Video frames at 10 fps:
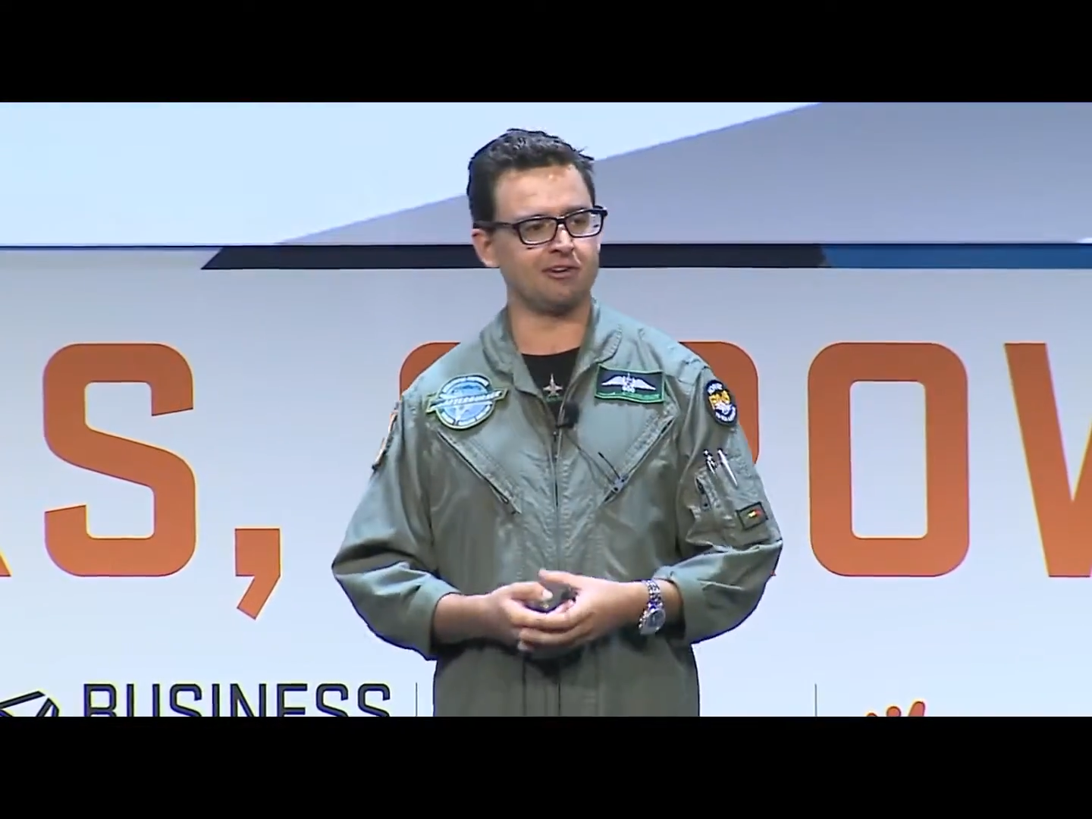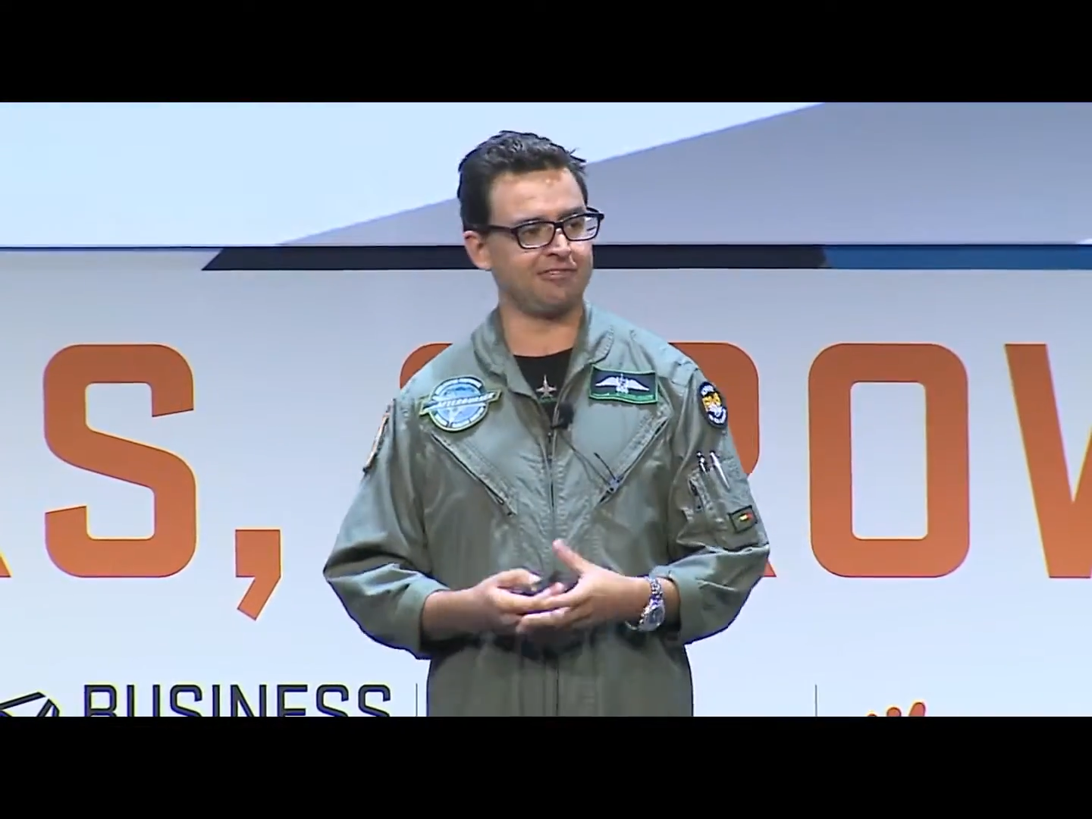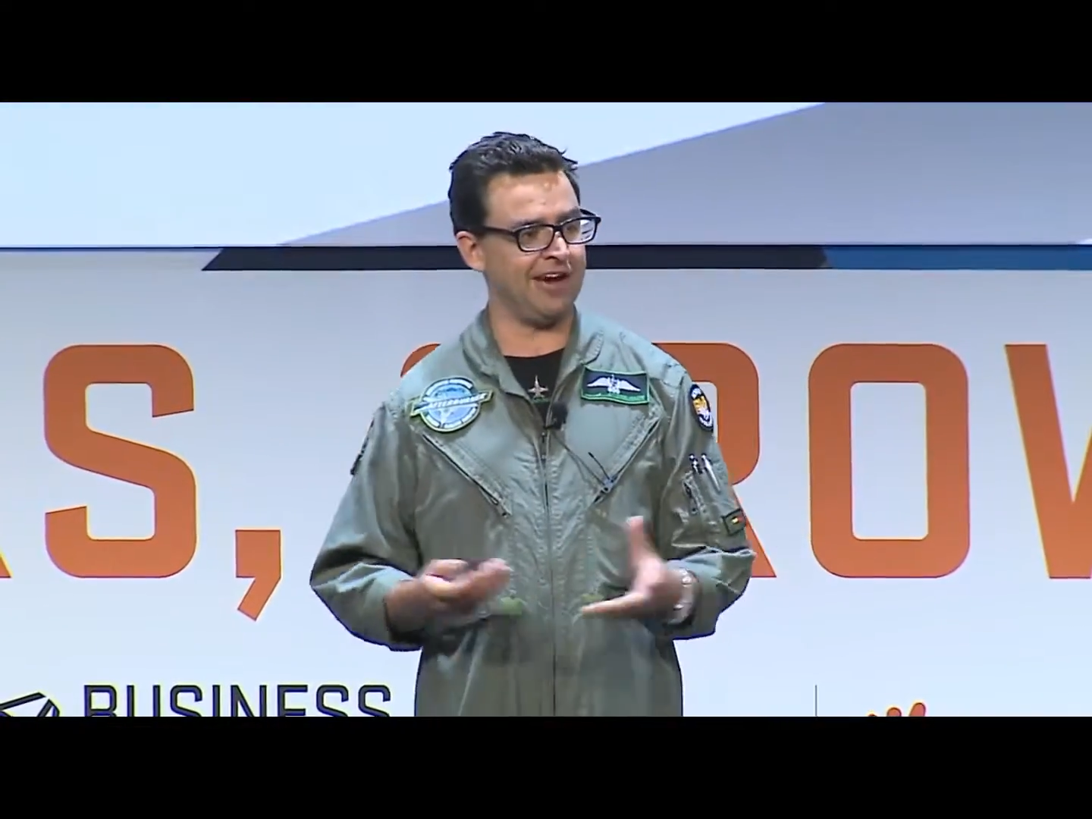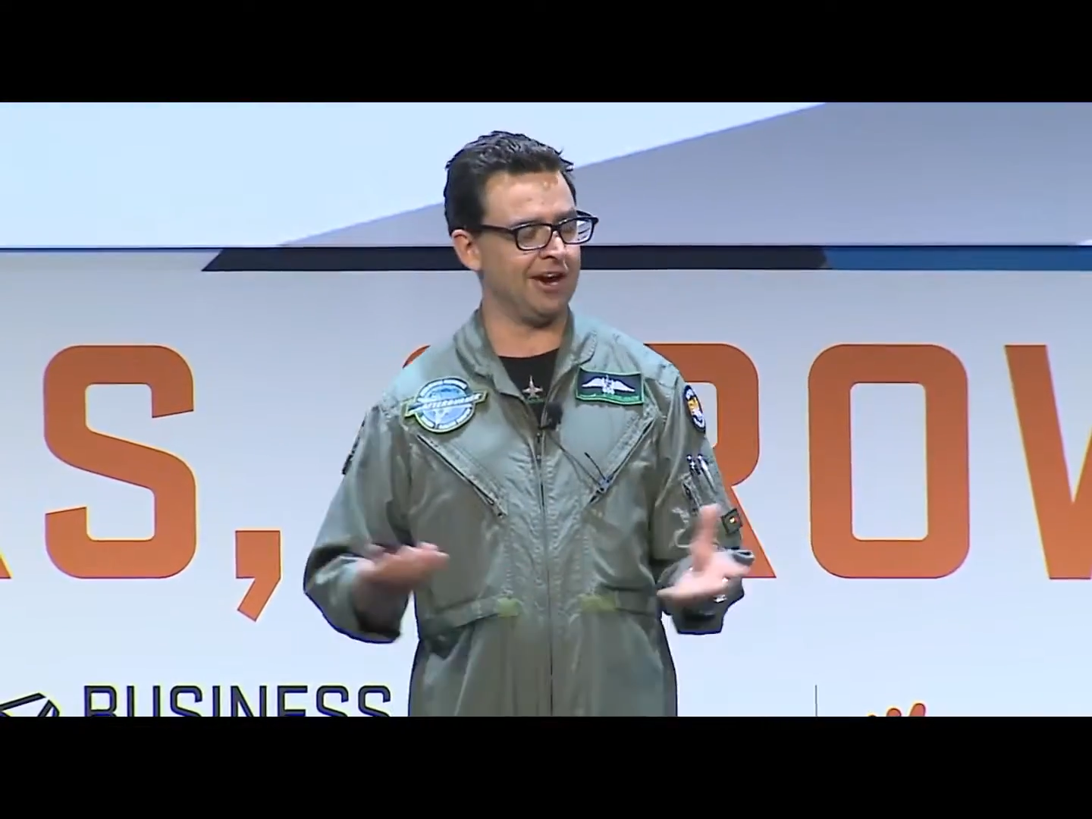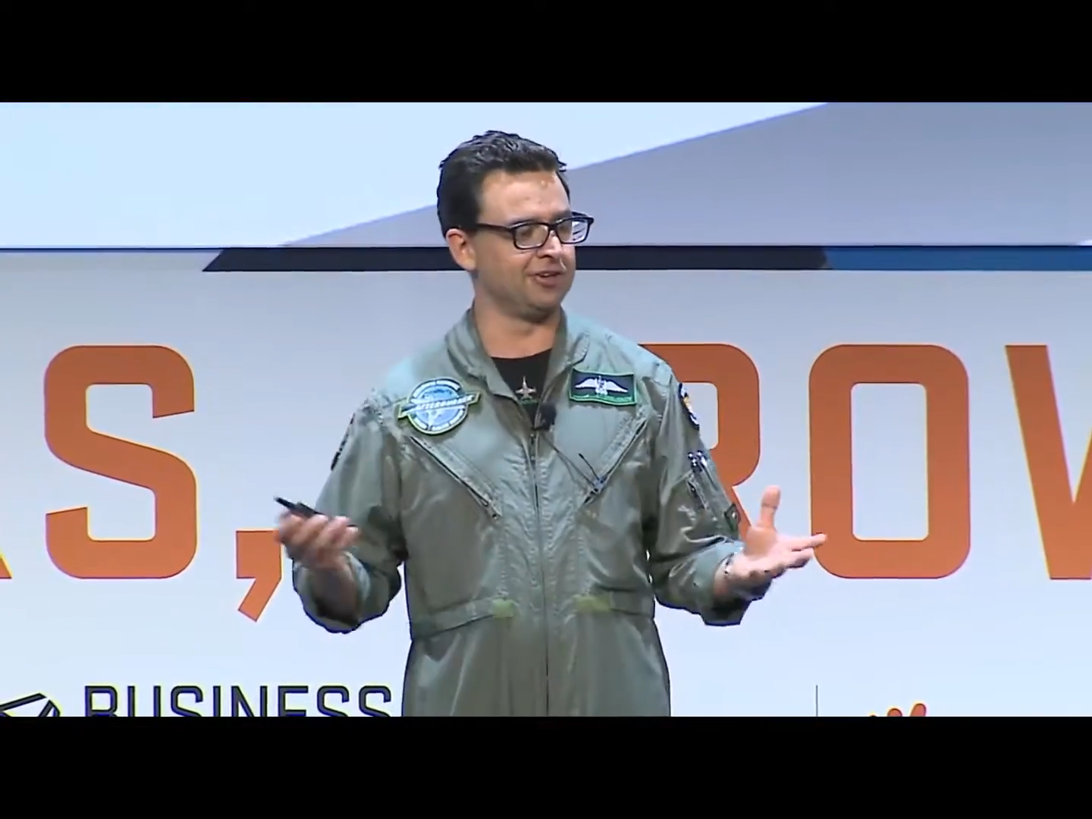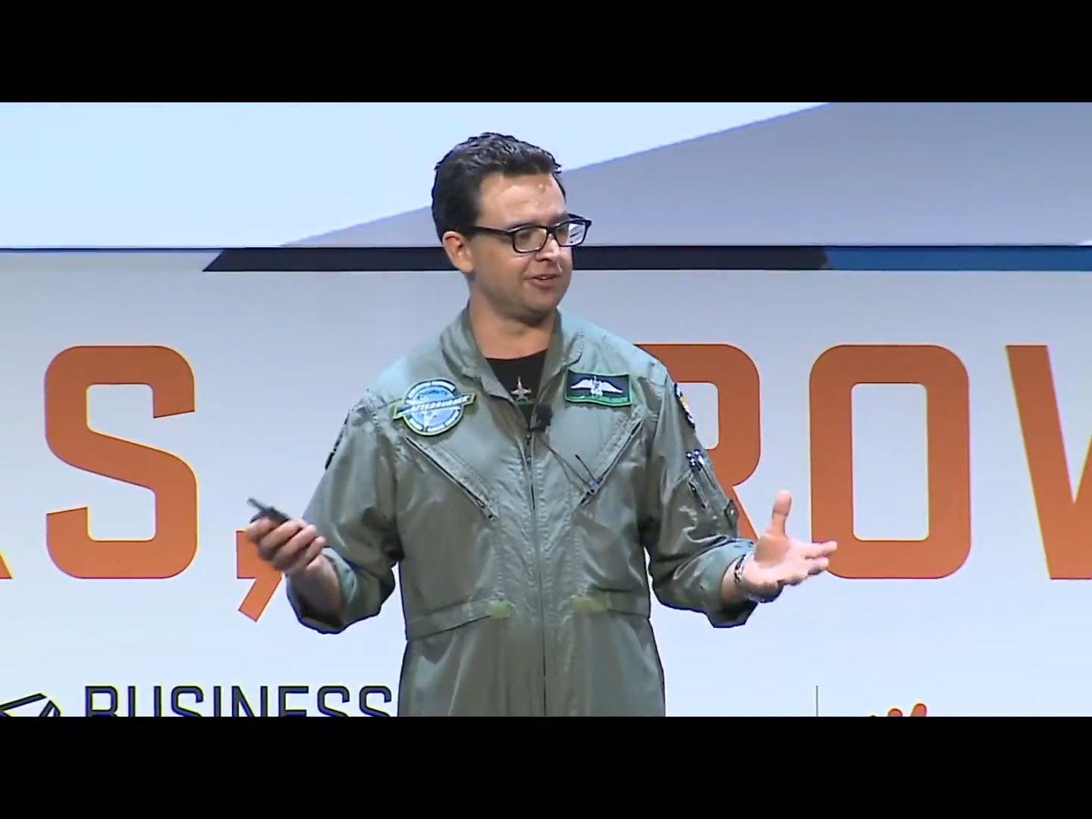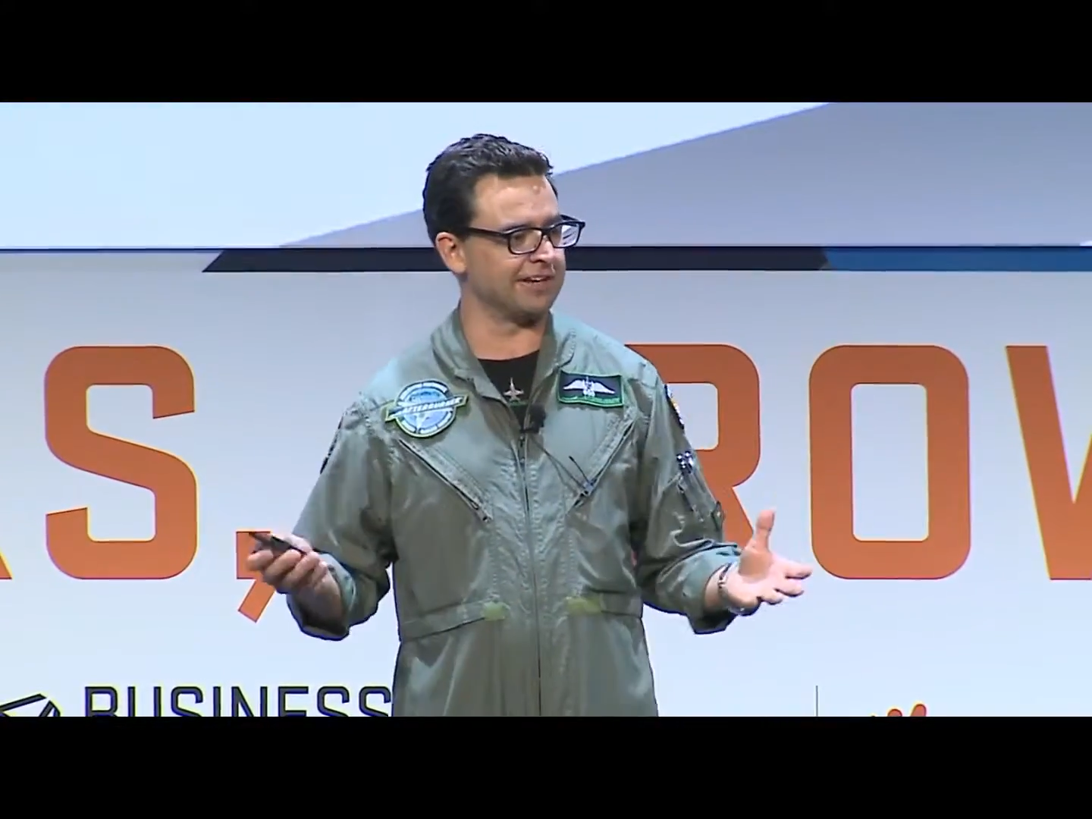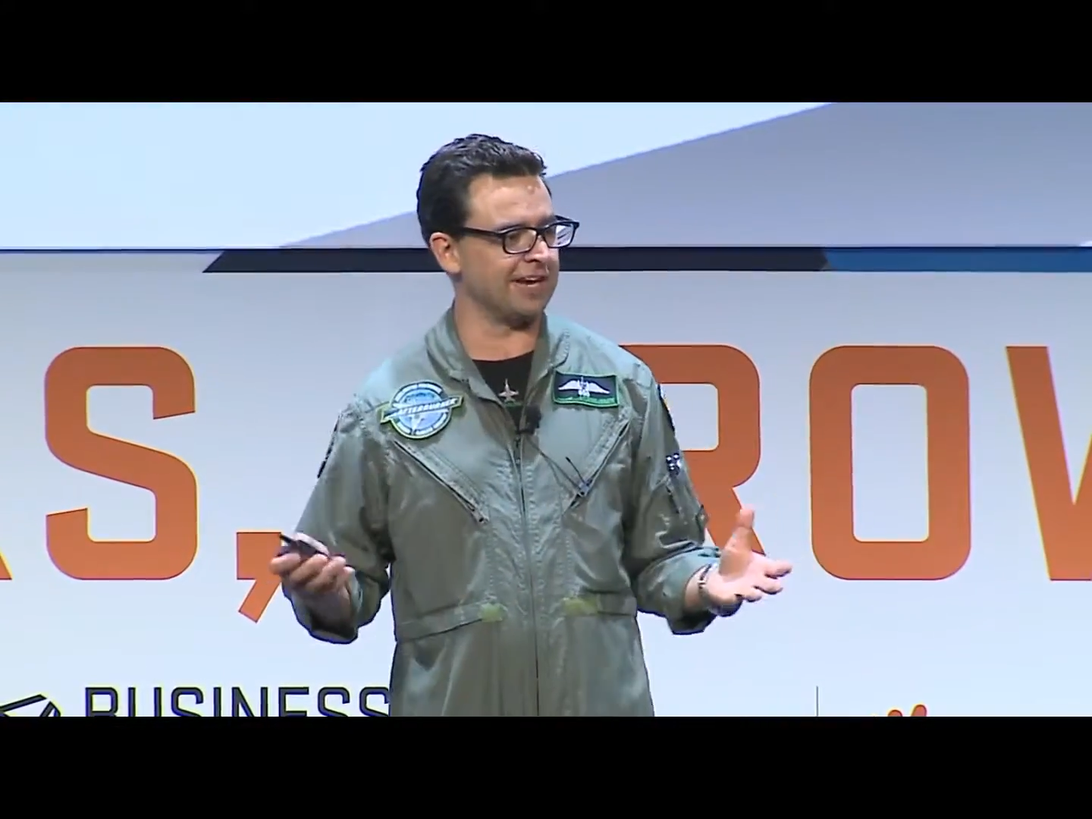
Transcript: and founder of a